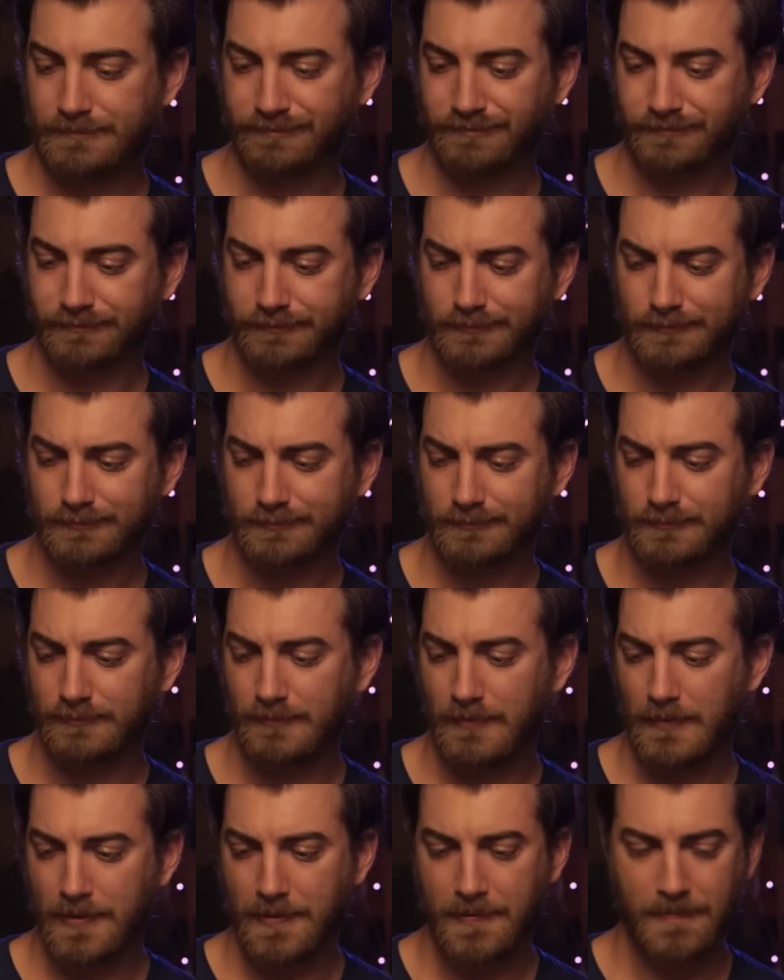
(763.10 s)

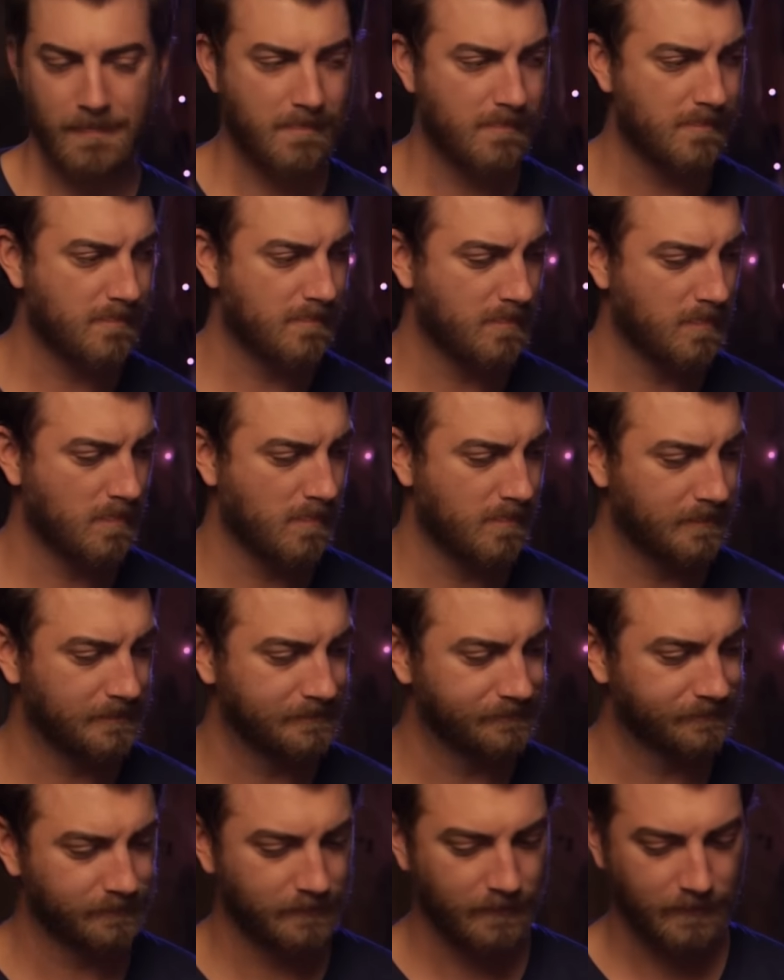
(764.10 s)

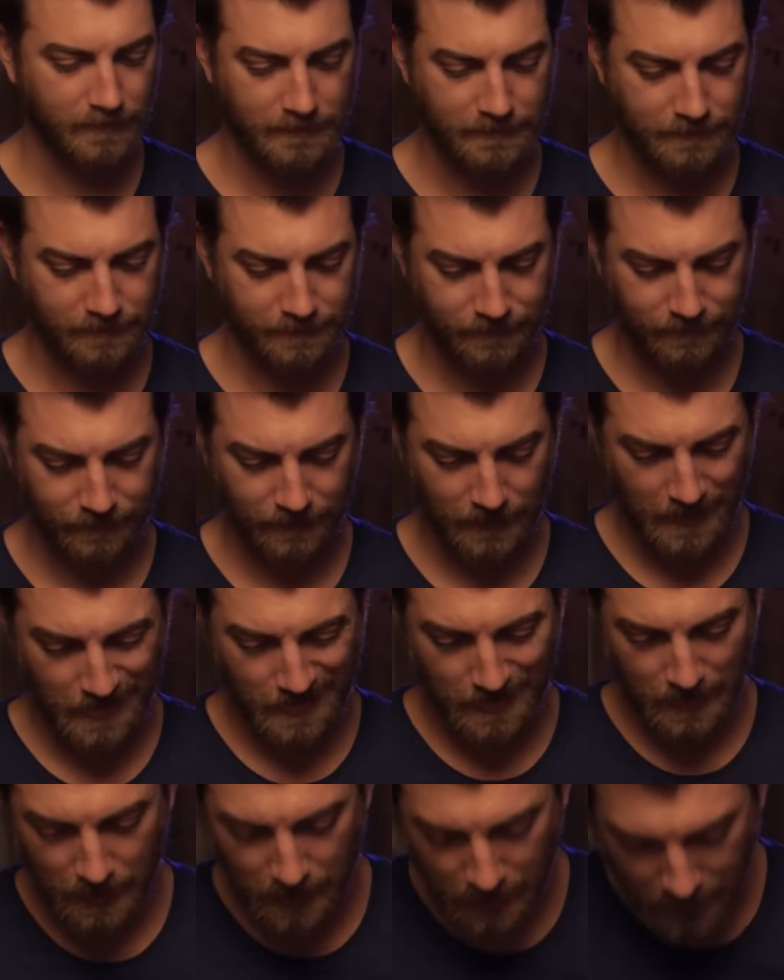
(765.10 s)

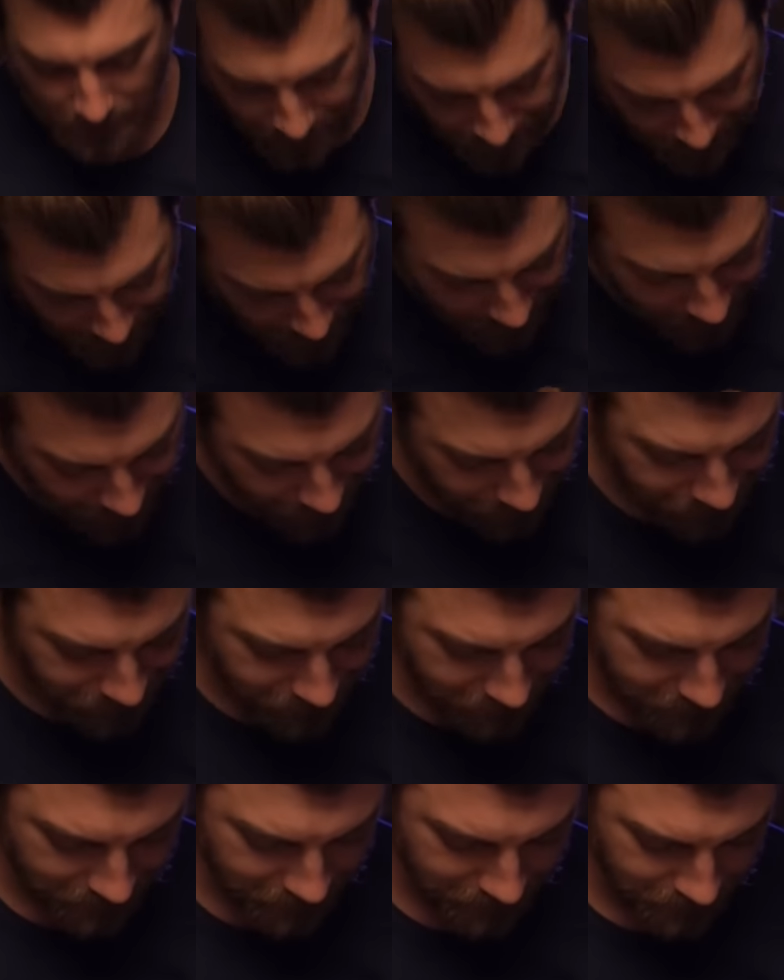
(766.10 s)

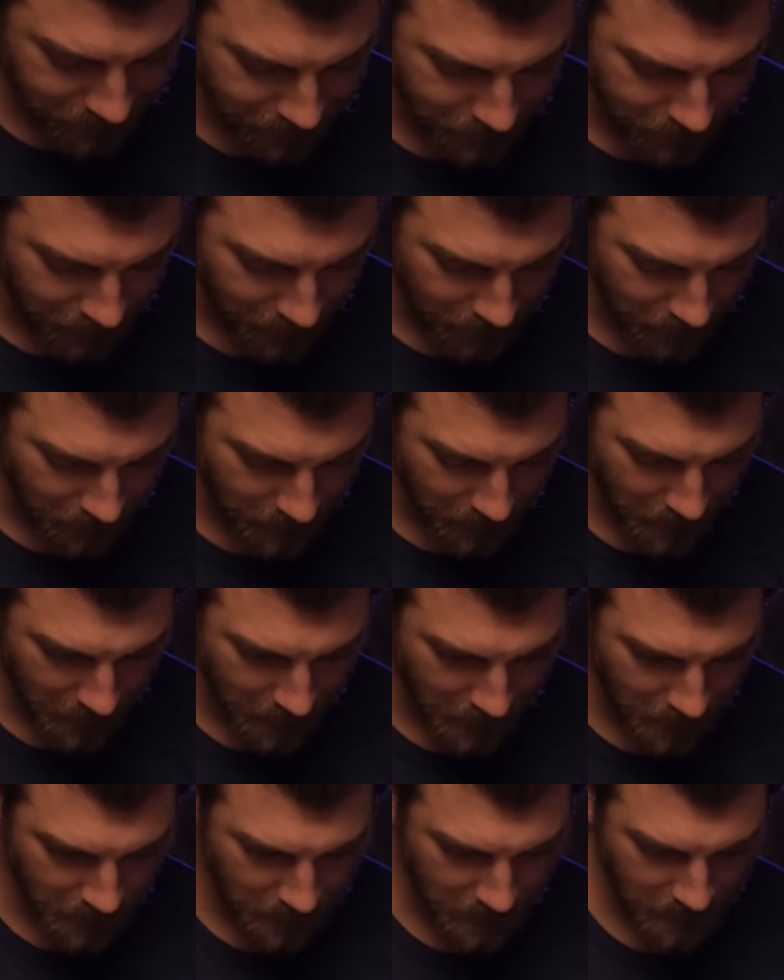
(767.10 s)

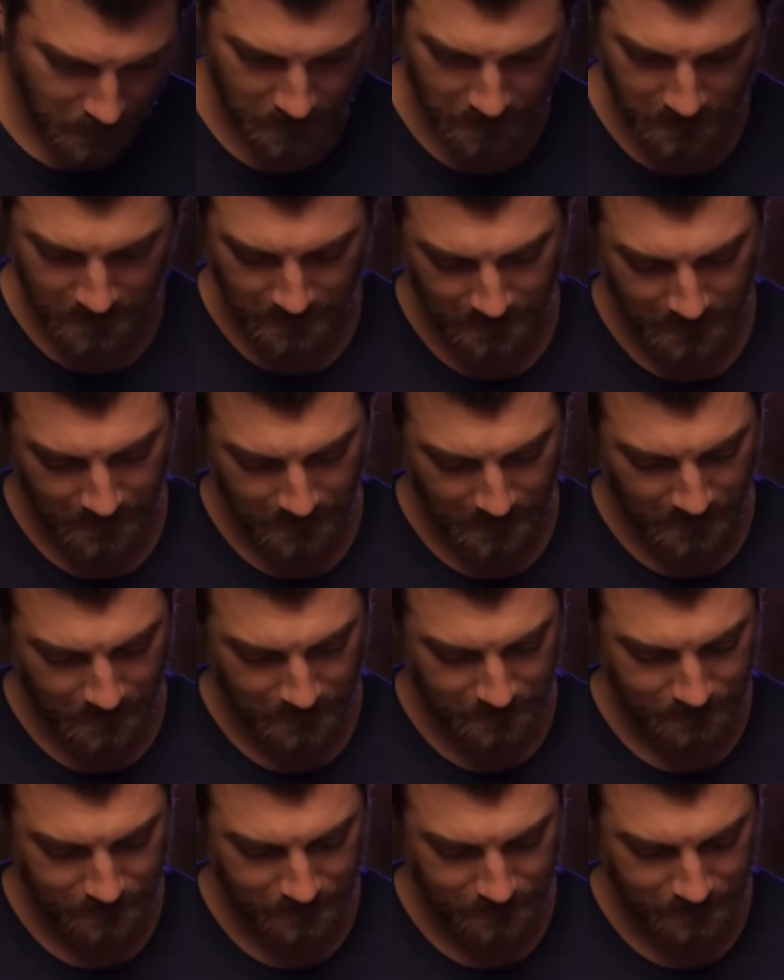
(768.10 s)
The person shown says nothing.